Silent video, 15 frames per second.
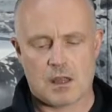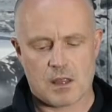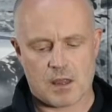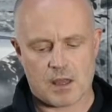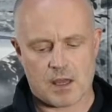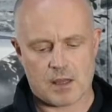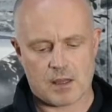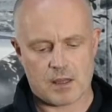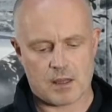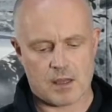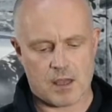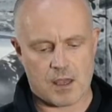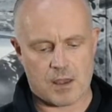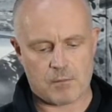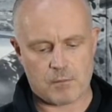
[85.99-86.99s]
that
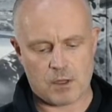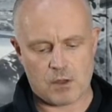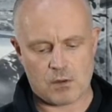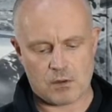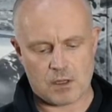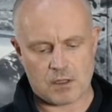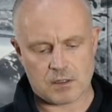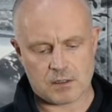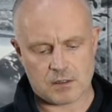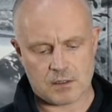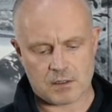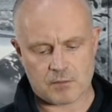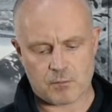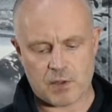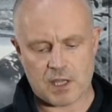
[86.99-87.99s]

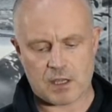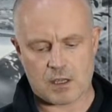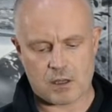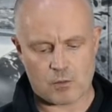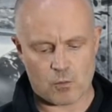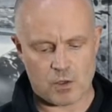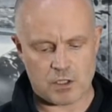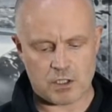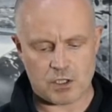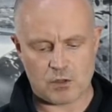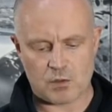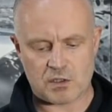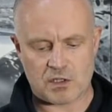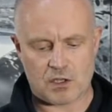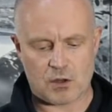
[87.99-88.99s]
there's a big
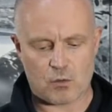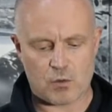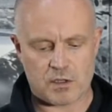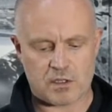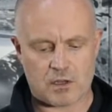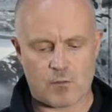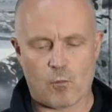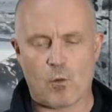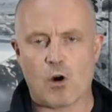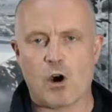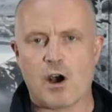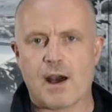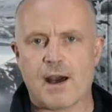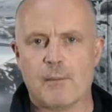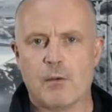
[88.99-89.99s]
reduce in the risk of
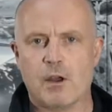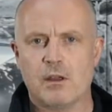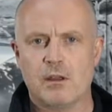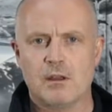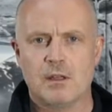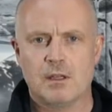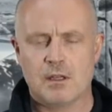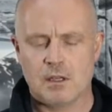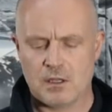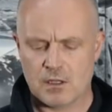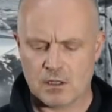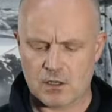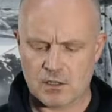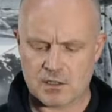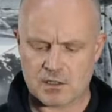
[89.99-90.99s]
water hammer.
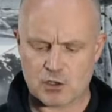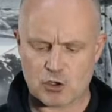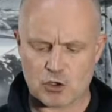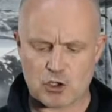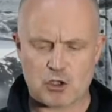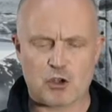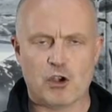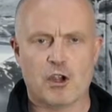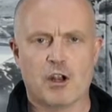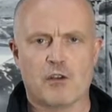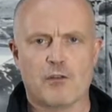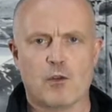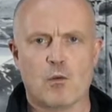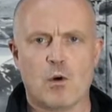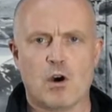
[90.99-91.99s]
It's just shutting
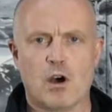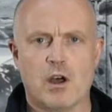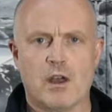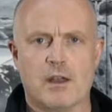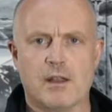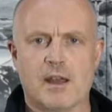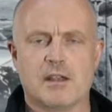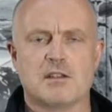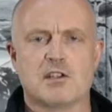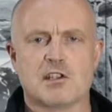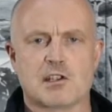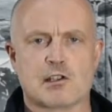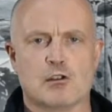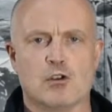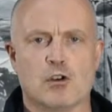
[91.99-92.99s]
off the water nice and
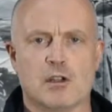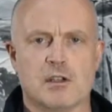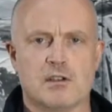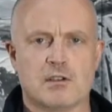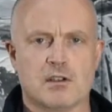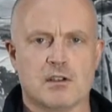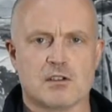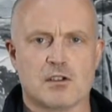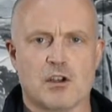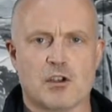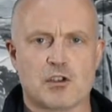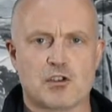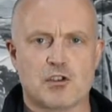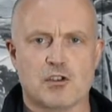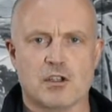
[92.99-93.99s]
slowly, so there's not
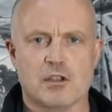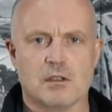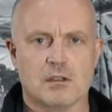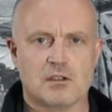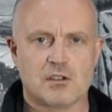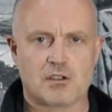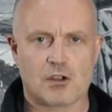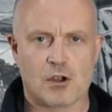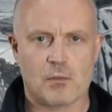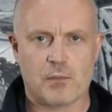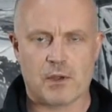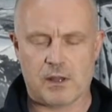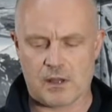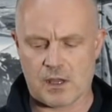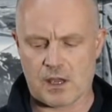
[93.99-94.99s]
a sudden
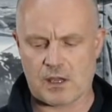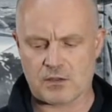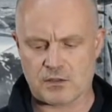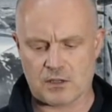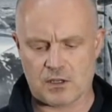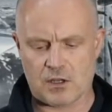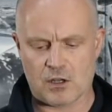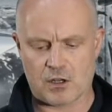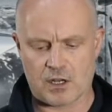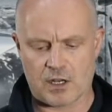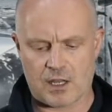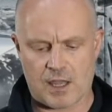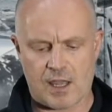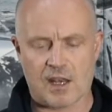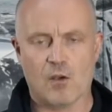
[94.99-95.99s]
stop at there, so you're not going
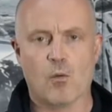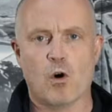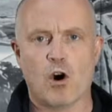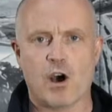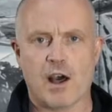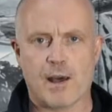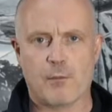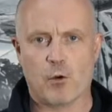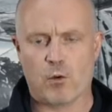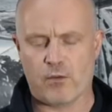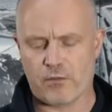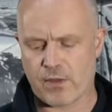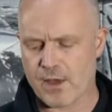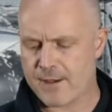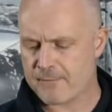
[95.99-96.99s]
to get any water hammer
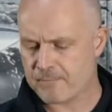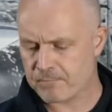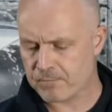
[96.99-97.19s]
with that.